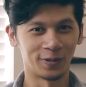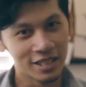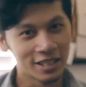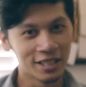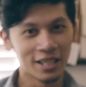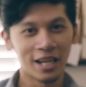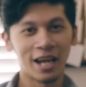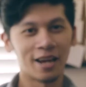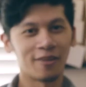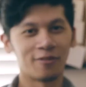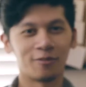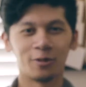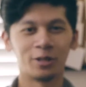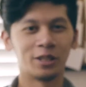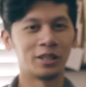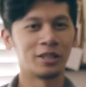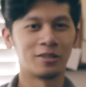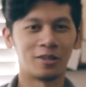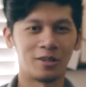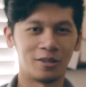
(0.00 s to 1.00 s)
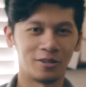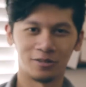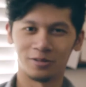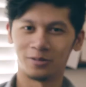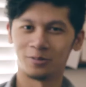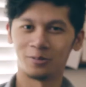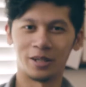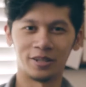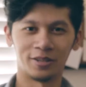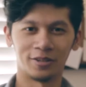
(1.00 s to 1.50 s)
It's gonna have really long
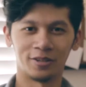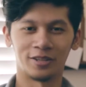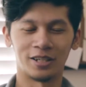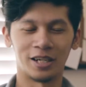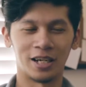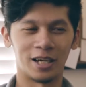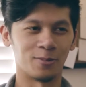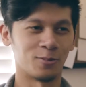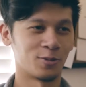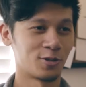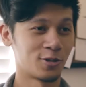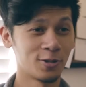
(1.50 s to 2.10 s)
render times.